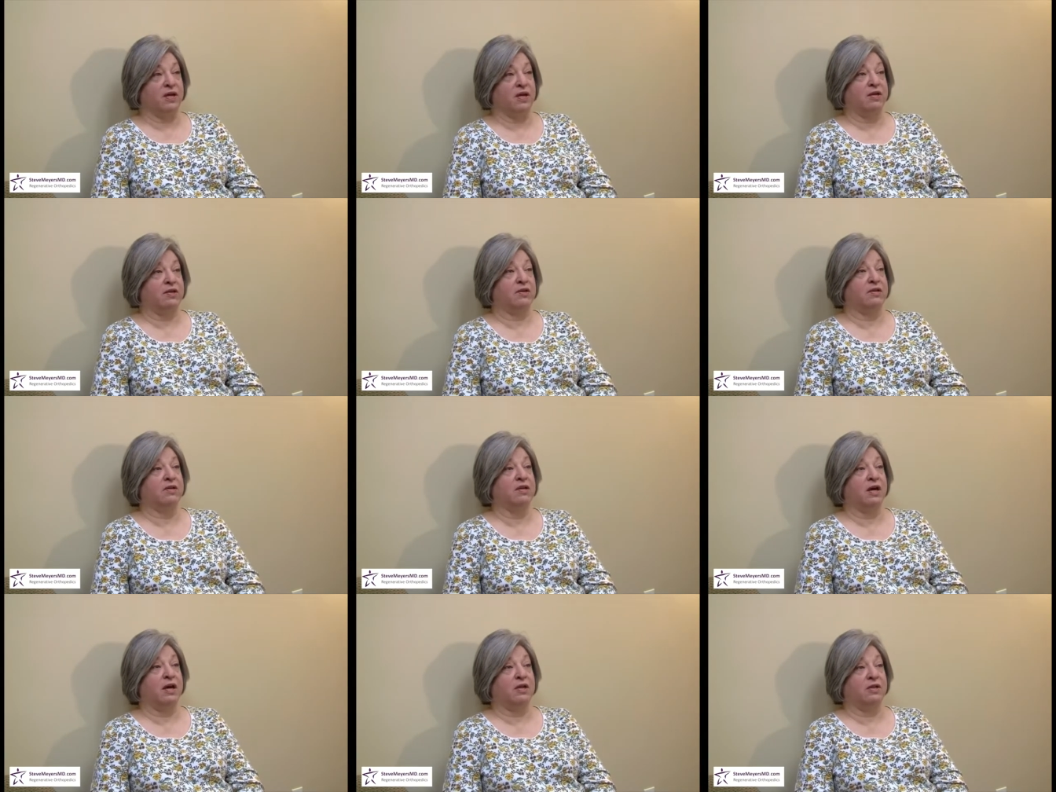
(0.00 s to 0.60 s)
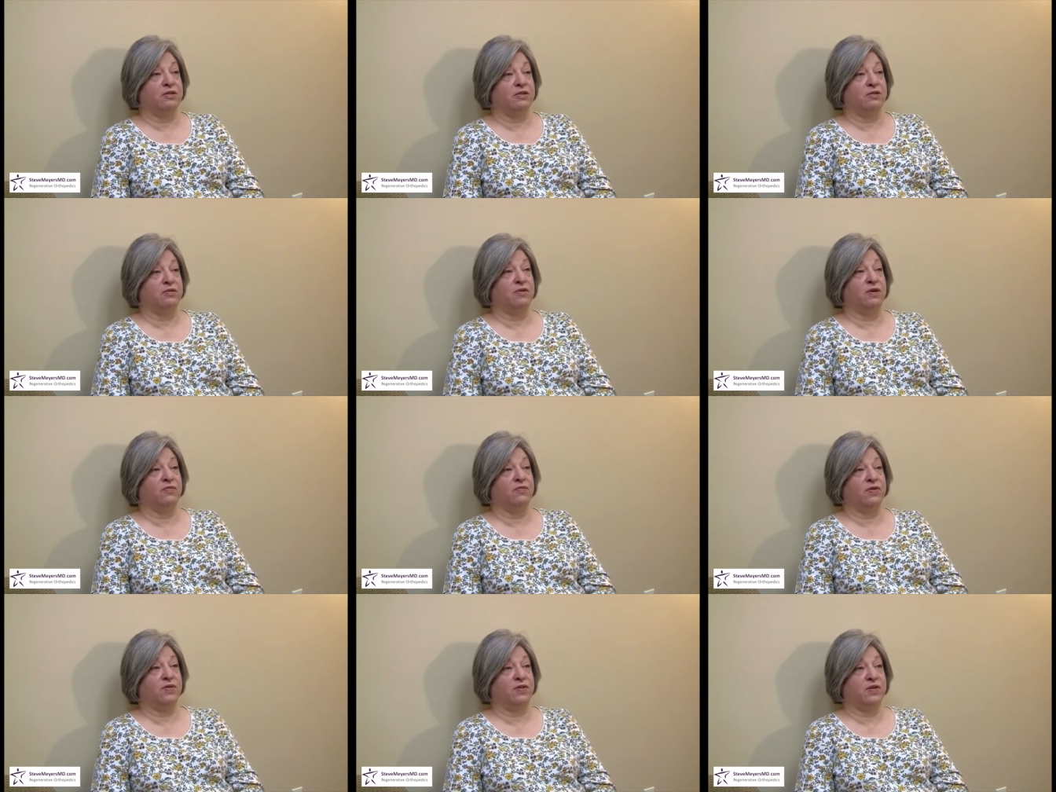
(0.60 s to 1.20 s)
I could not do
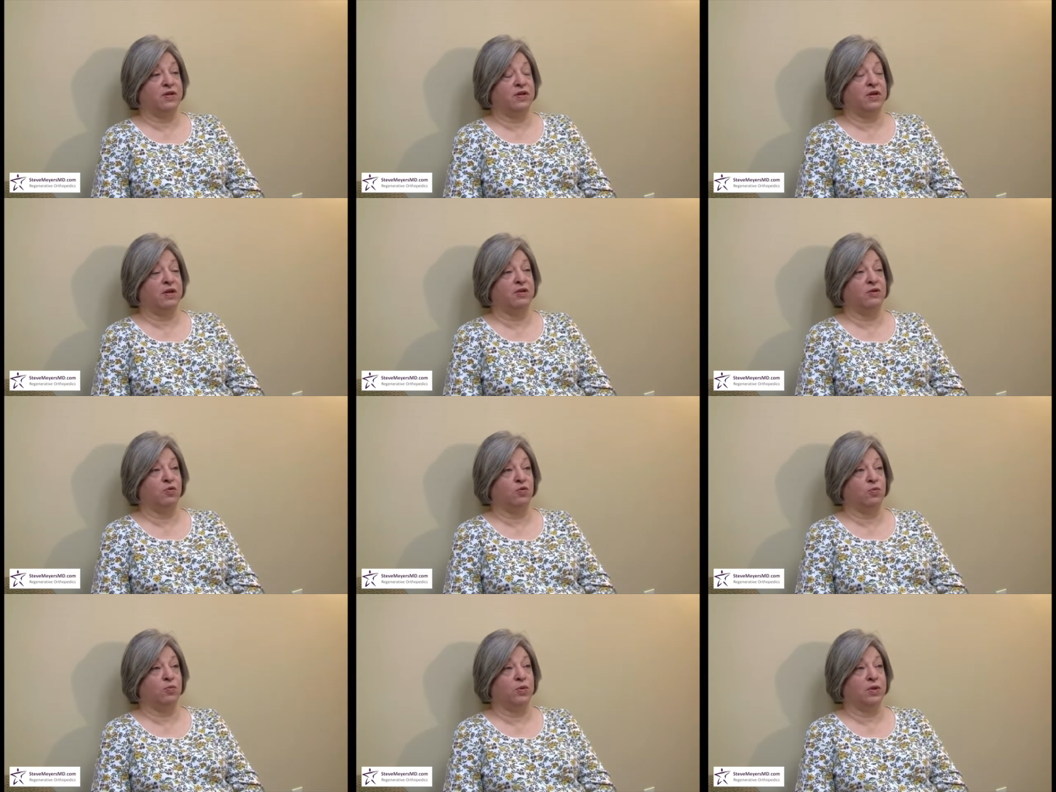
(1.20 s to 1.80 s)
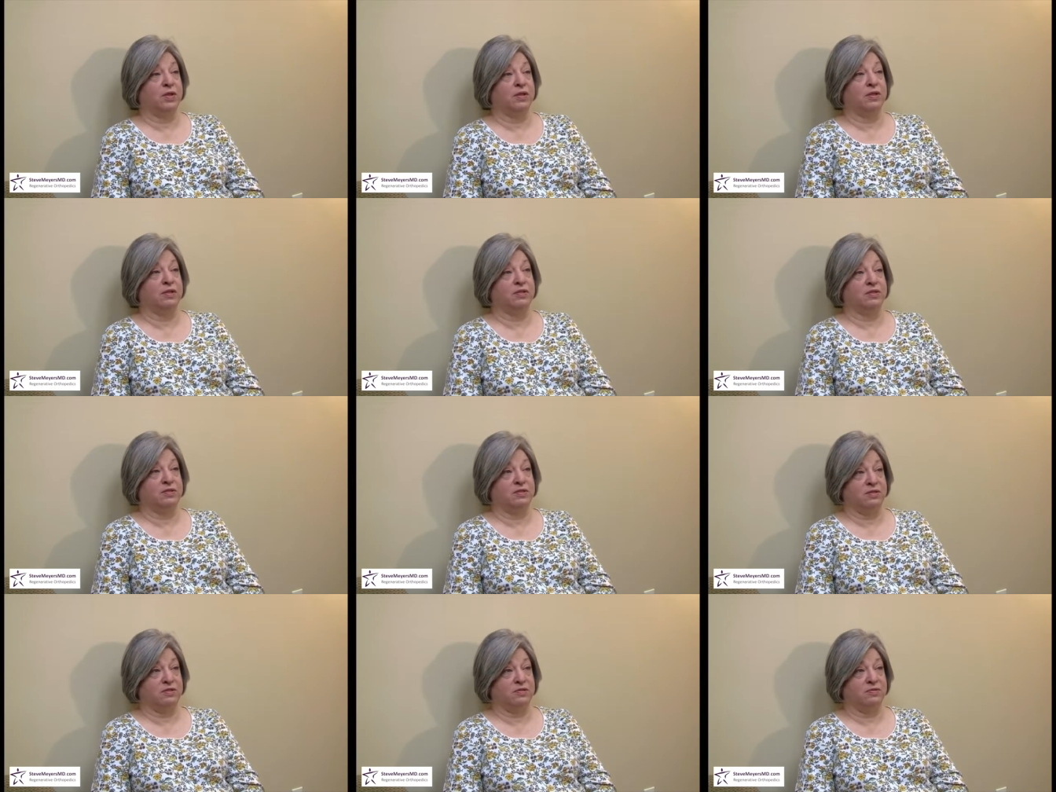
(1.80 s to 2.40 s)
everything I normally
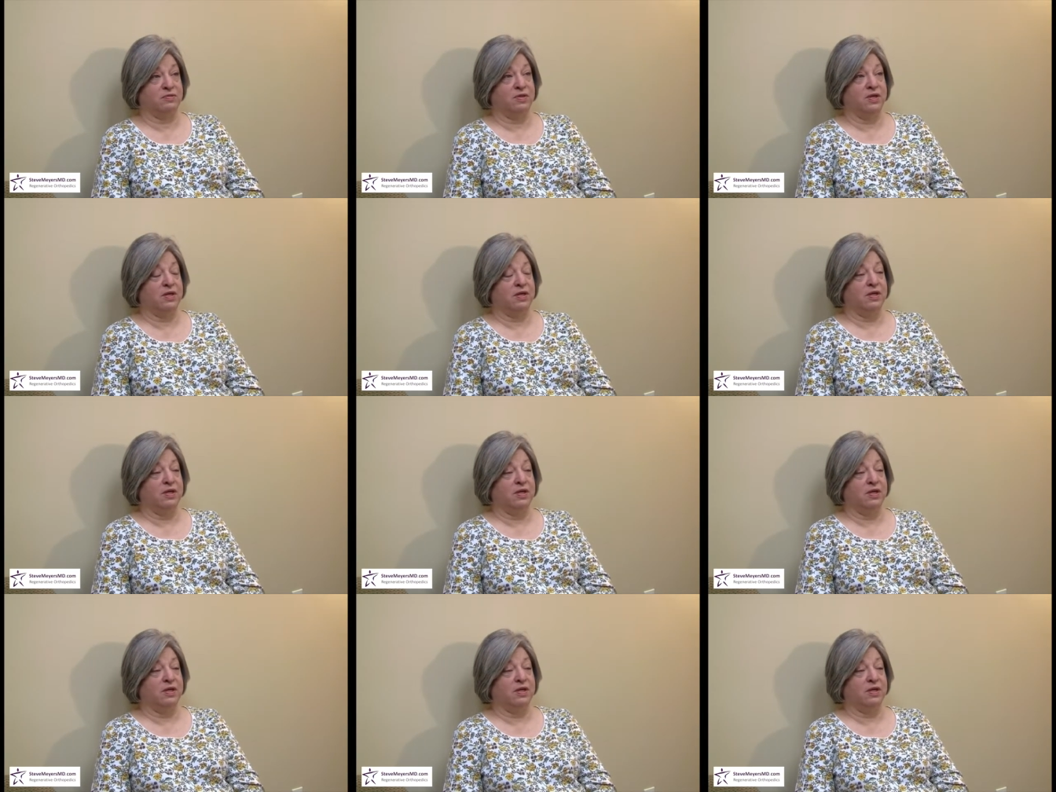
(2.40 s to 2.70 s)
could do.